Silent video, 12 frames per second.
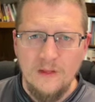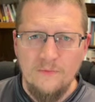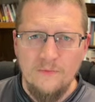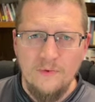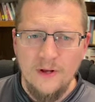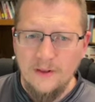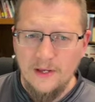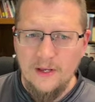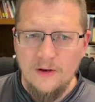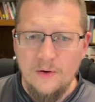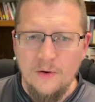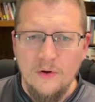
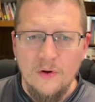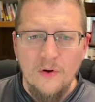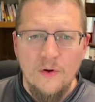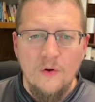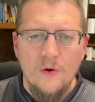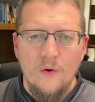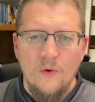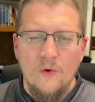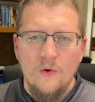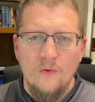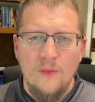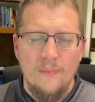Really,
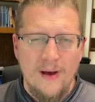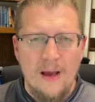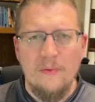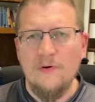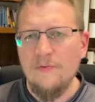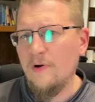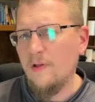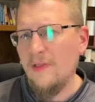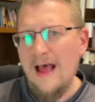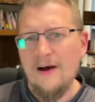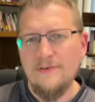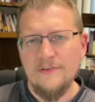the Bible
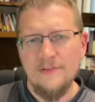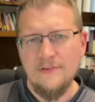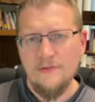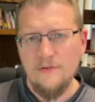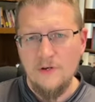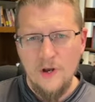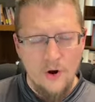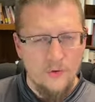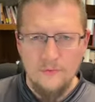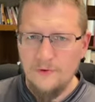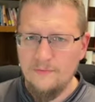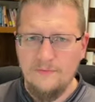allows no
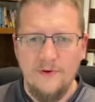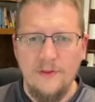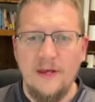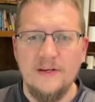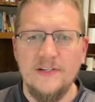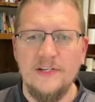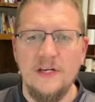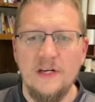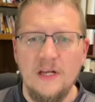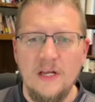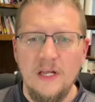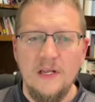room for this.
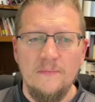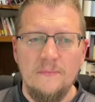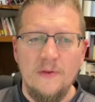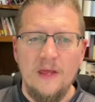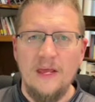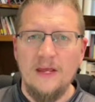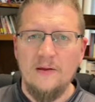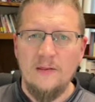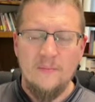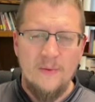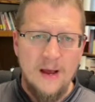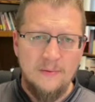
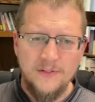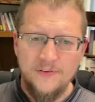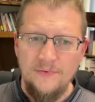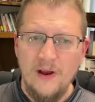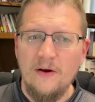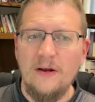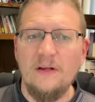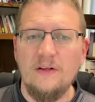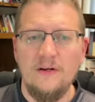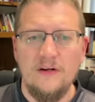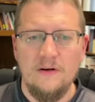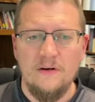The Bible is very
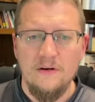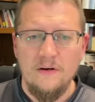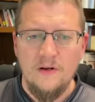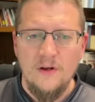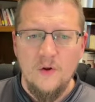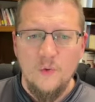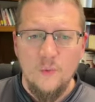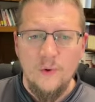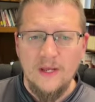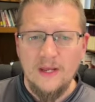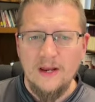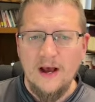clear.
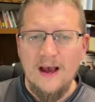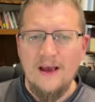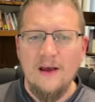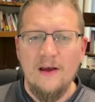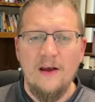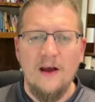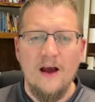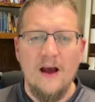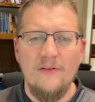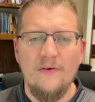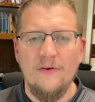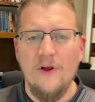We can
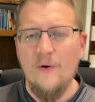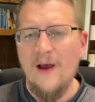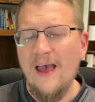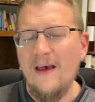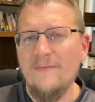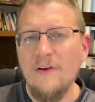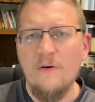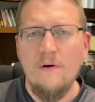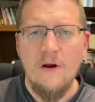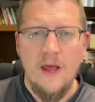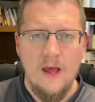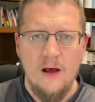either know heaven
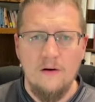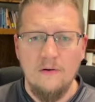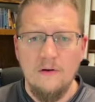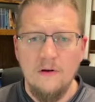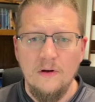or hell.